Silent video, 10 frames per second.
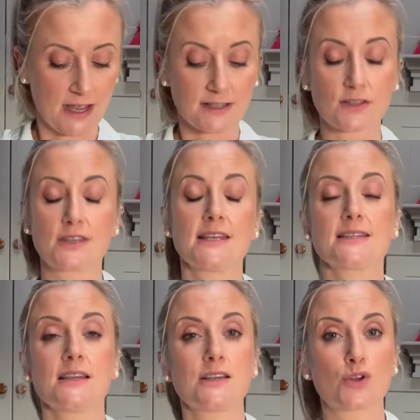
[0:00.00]
So this
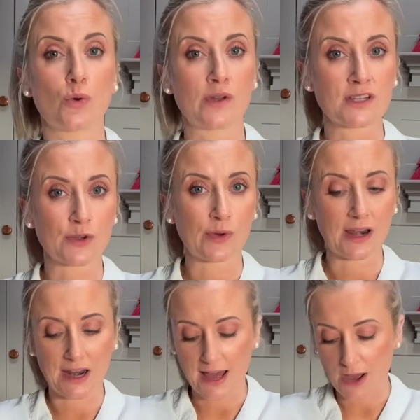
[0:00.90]
is going to
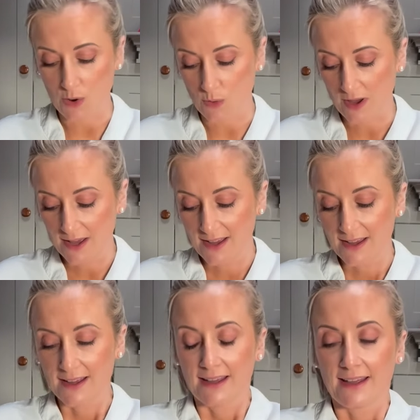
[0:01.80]
allow
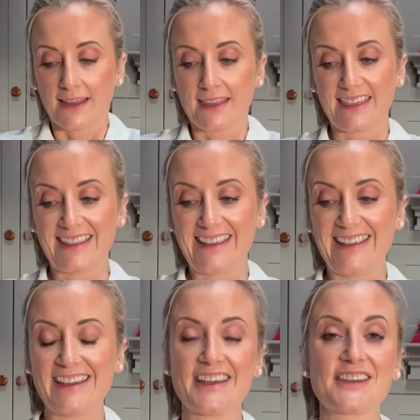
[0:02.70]

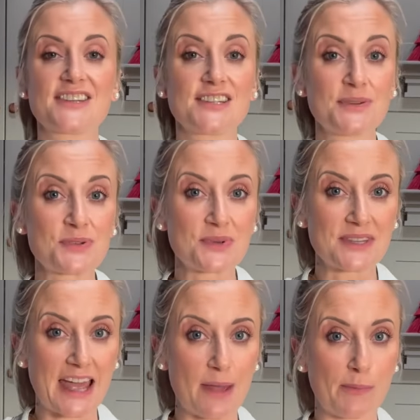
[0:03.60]
the steam to
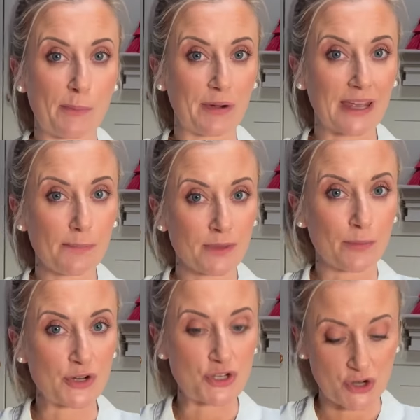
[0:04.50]
escape, but keep the
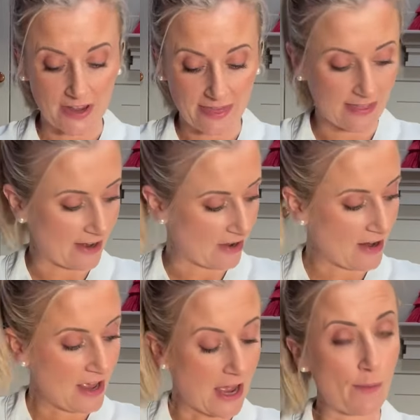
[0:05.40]
moisture in there.
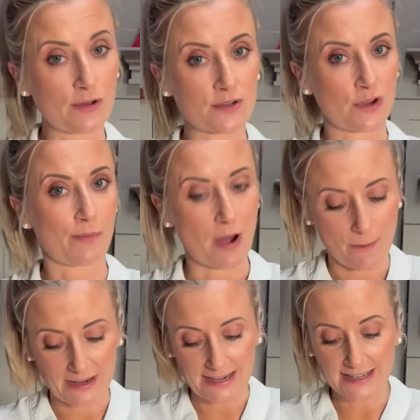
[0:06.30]
I'm also going to pop
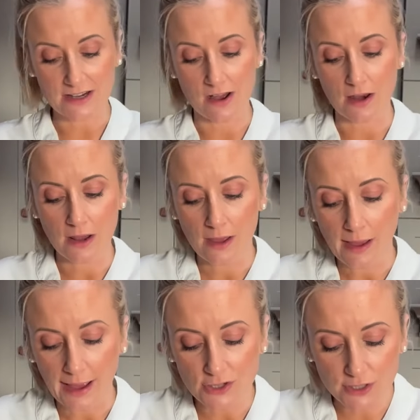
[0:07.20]
my lid on
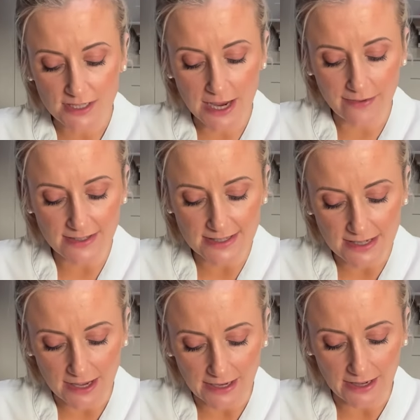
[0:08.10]
and just have it
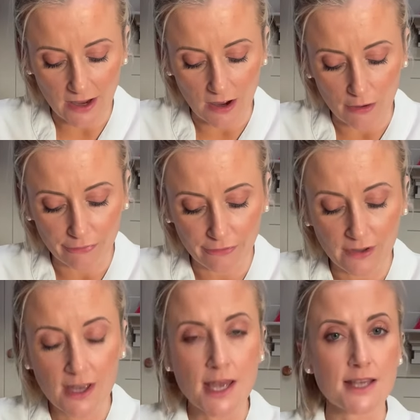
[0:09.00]
slightly
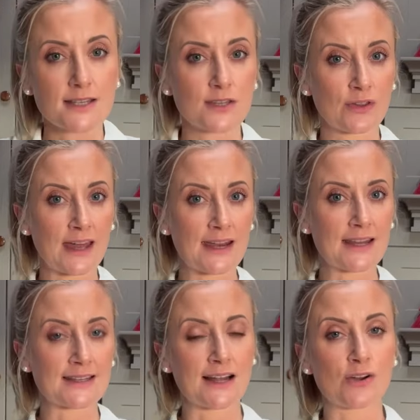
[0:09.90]
off, so that
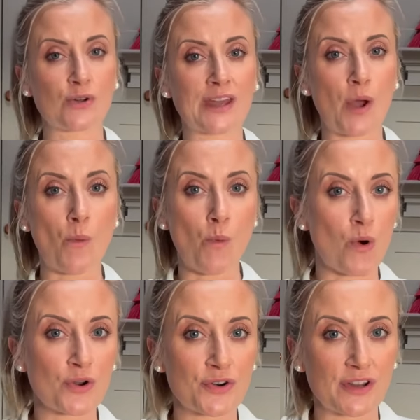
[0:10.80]
it's not going to get
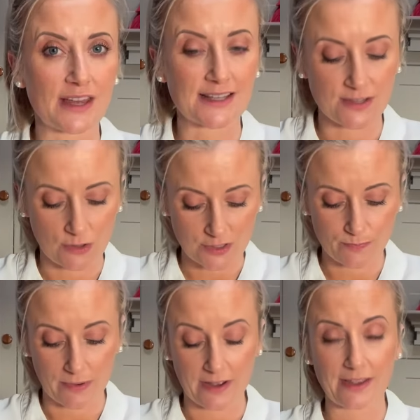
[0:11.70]
watery, that sauce,
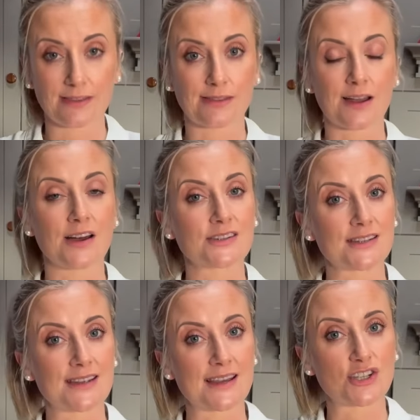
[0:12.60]
by the
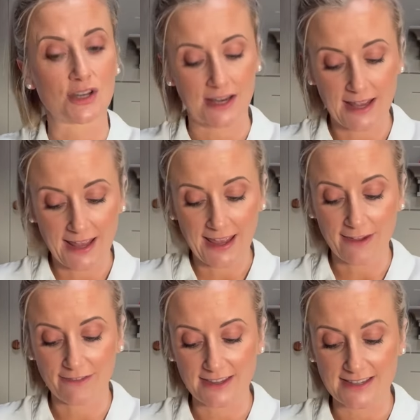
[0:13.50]
condensation.
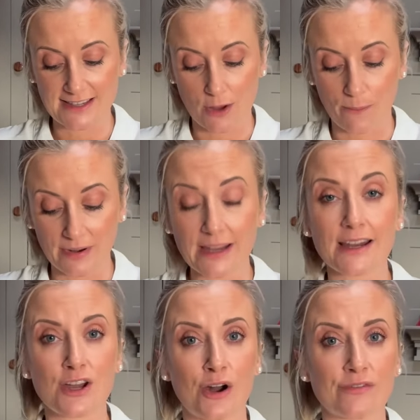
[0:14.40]
If this is completely
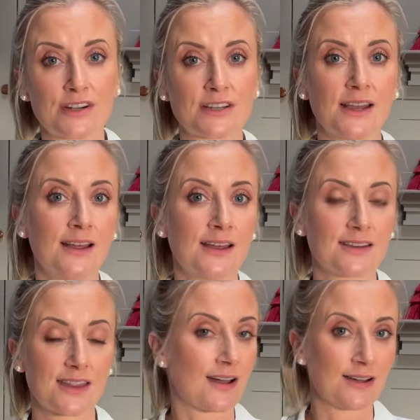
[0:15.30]
covered,
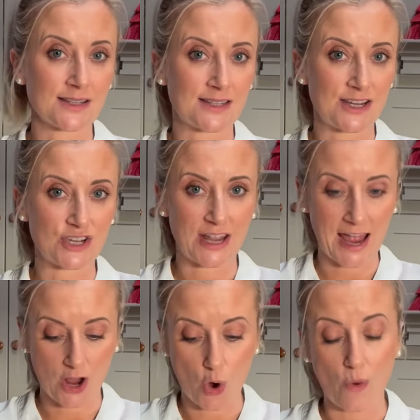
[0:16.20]
the condensation
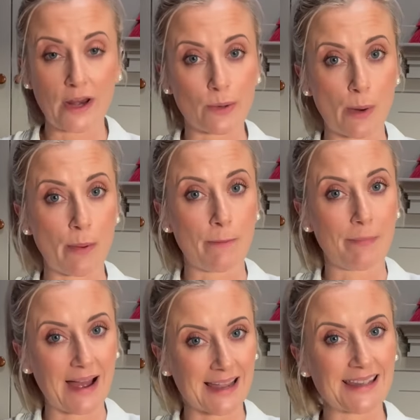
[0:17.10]
can't go anywhere but
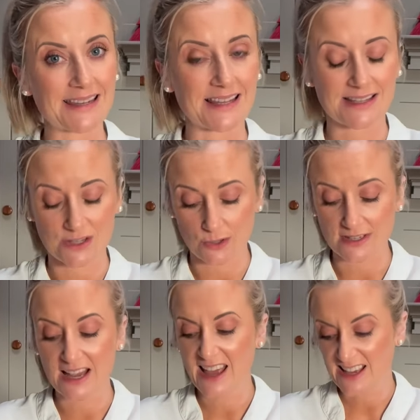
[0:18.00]
back into that sauce,
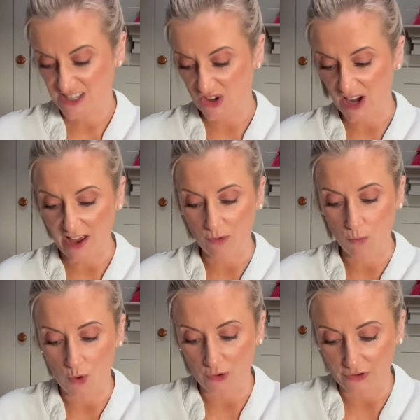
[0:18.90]
so you're going to have a
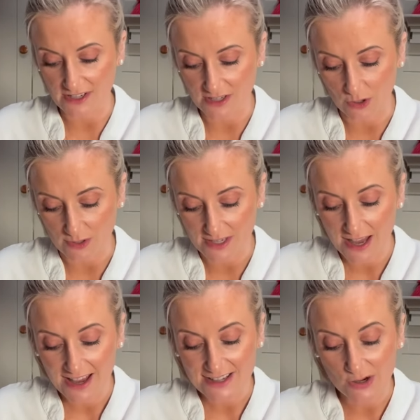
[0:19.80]
watery sauce. So